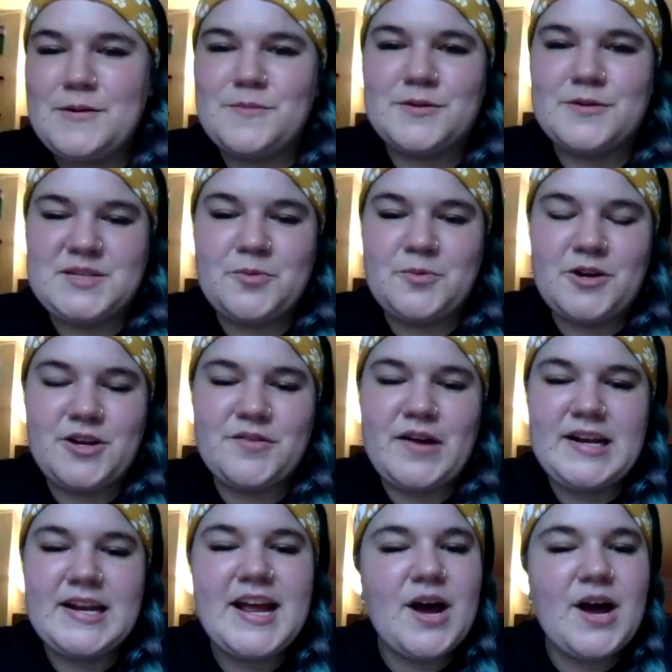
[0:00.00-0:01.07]
people support you
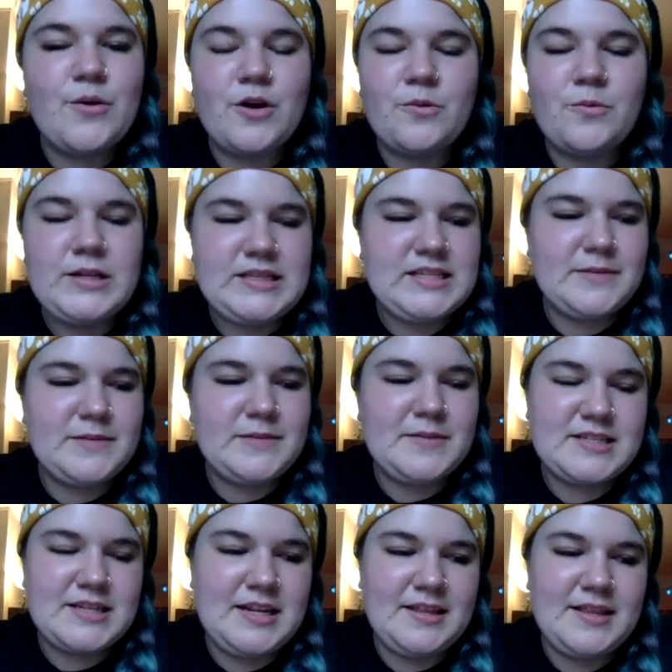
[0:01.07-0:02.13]
right now, or what's some
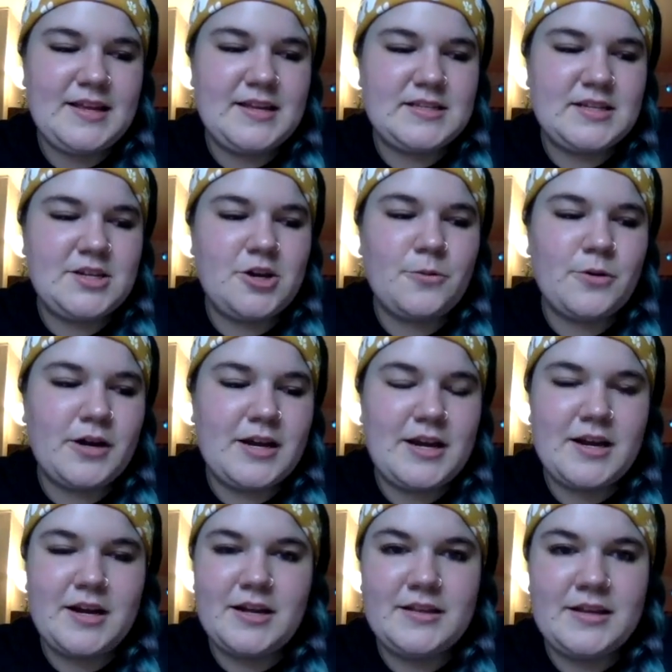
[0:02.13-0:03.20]
exciting things that you're
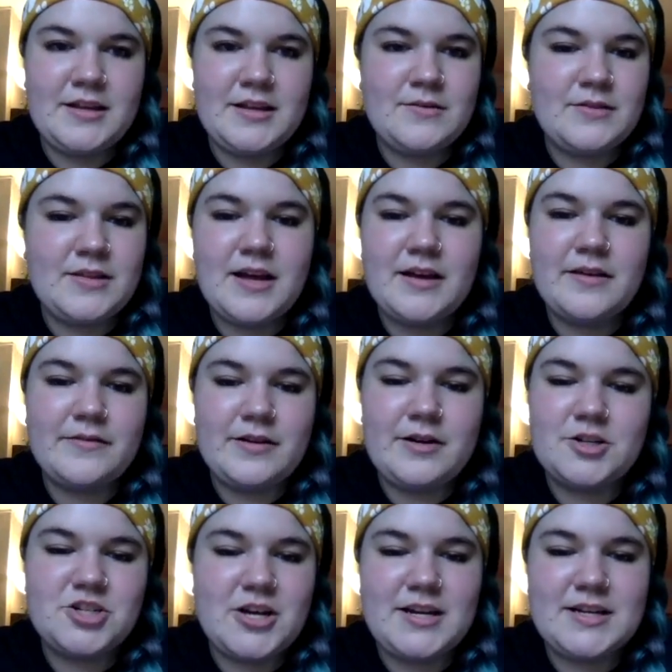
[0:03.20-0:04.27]
working on that you love and
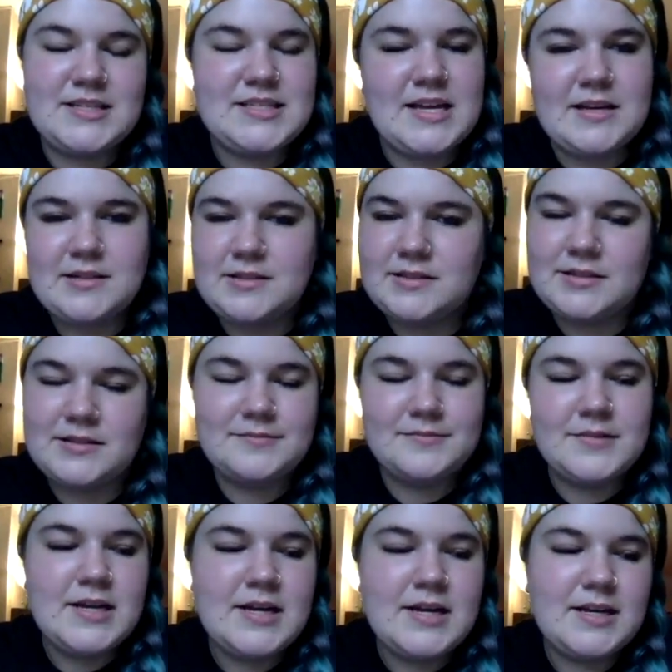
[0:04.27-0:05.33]
are trying to sell, or
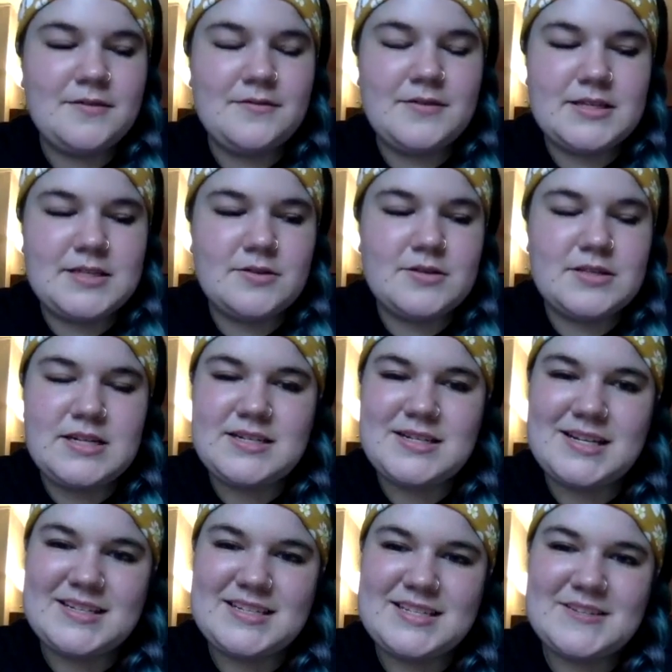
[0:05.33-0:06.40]
give us those
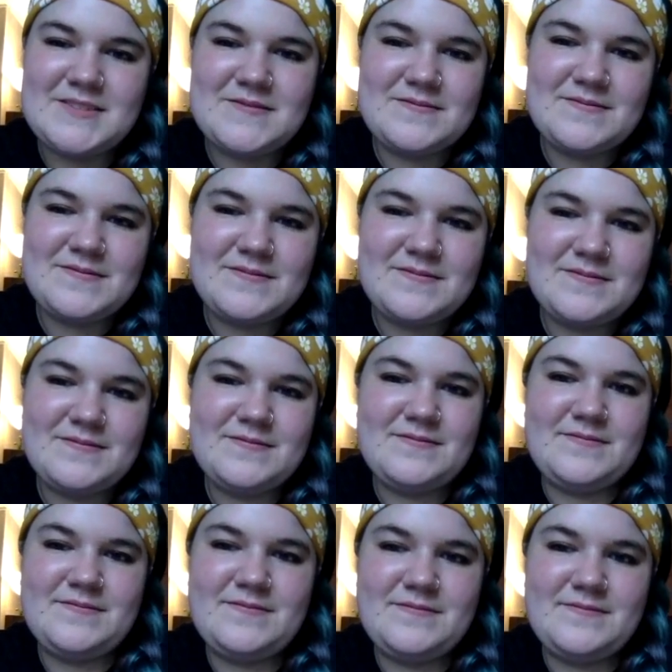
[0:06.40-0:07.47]
details?
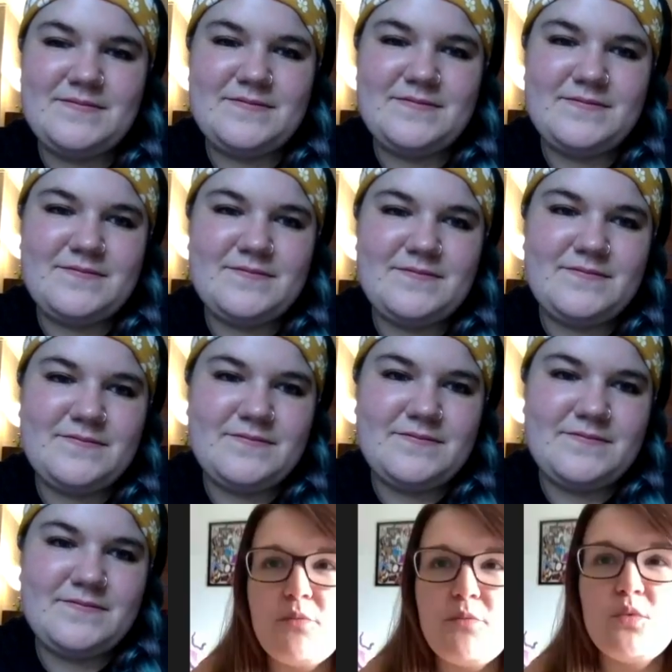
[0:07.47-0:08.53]
Um, well, right
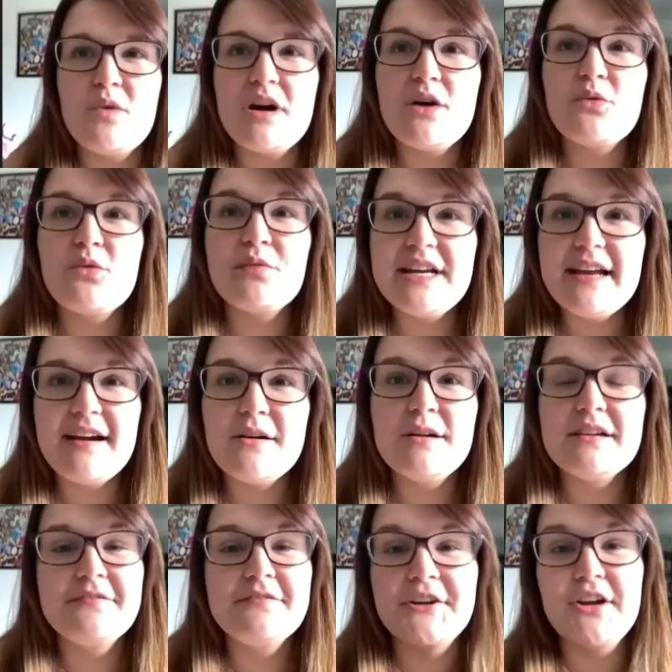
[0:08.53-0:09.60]
now, if you're not
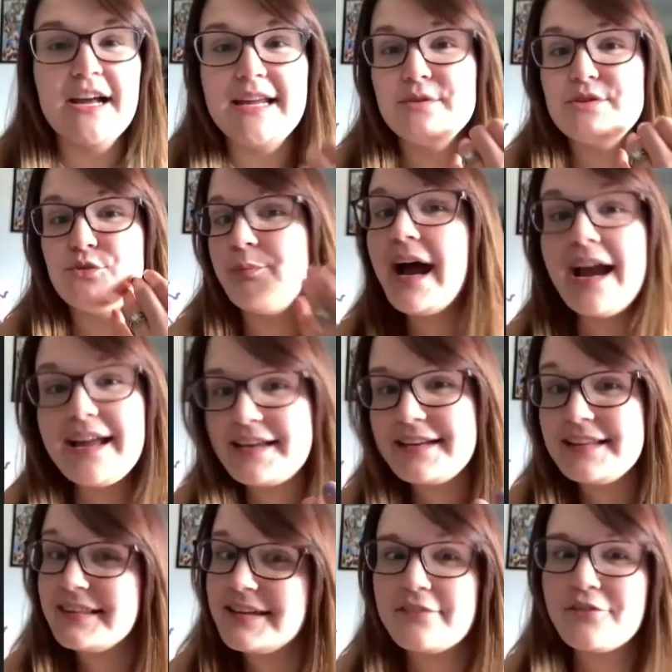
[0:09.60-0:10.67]
able to buy
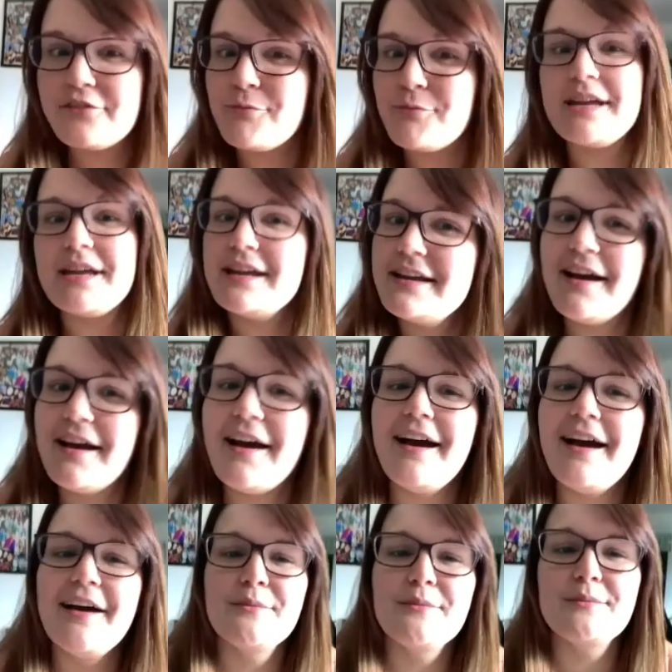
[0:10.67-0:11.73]
anything from me,
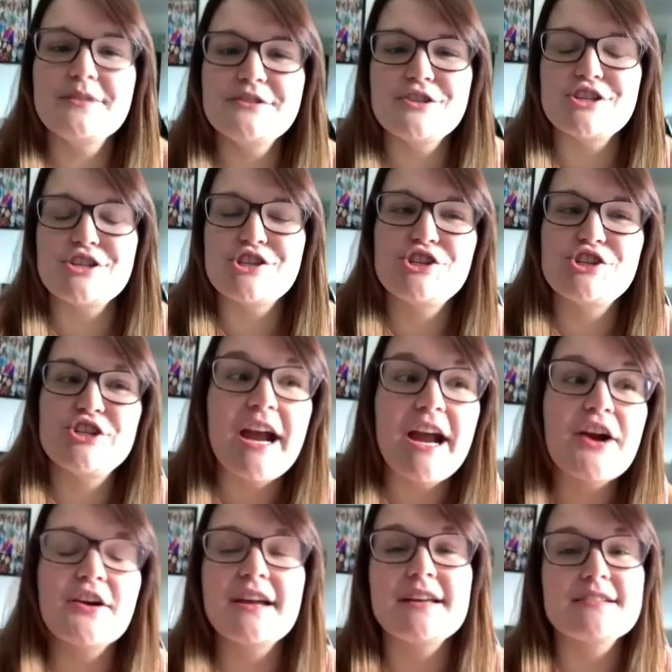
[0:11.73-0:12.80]
um, just
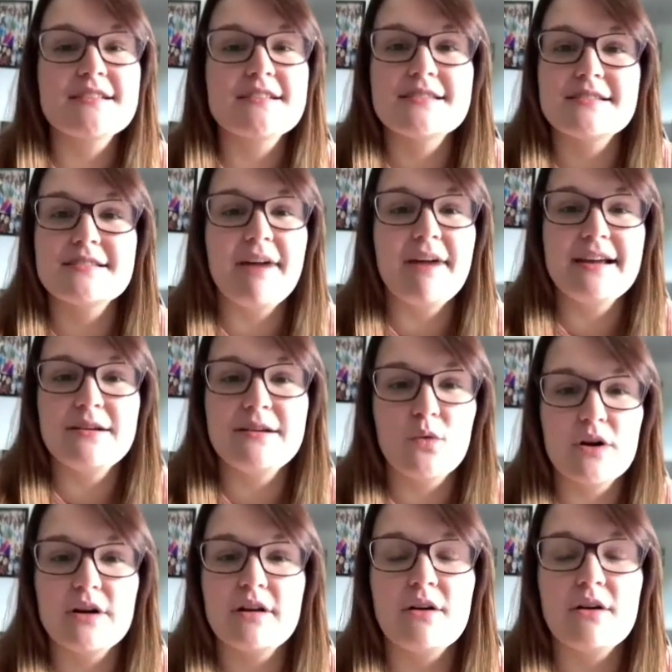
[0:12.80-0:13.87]
sharing my
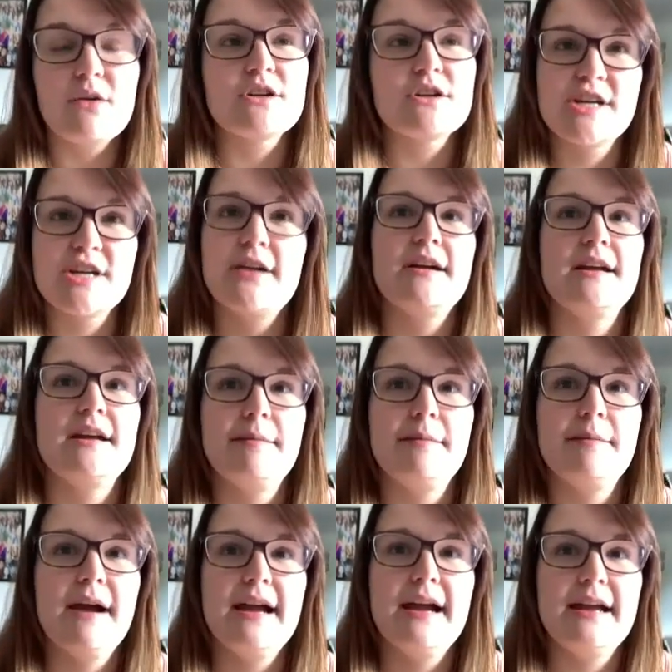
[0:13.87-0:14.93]
work or sharing
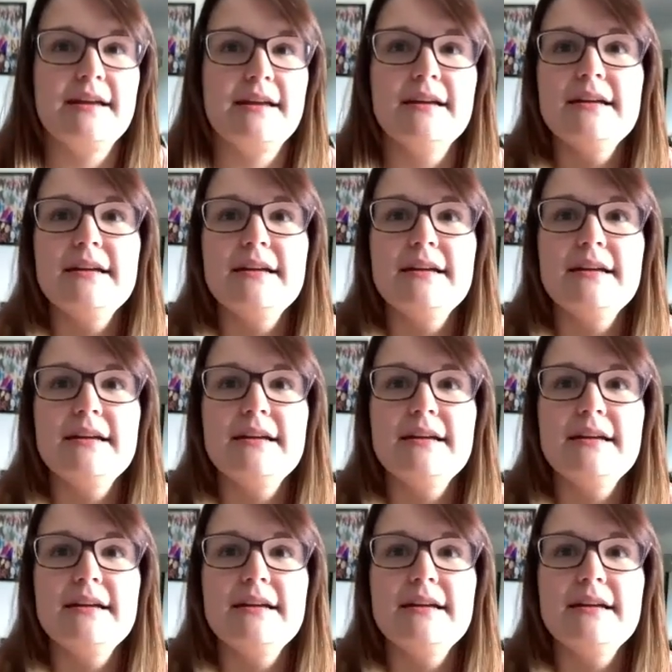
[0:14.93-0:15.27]
my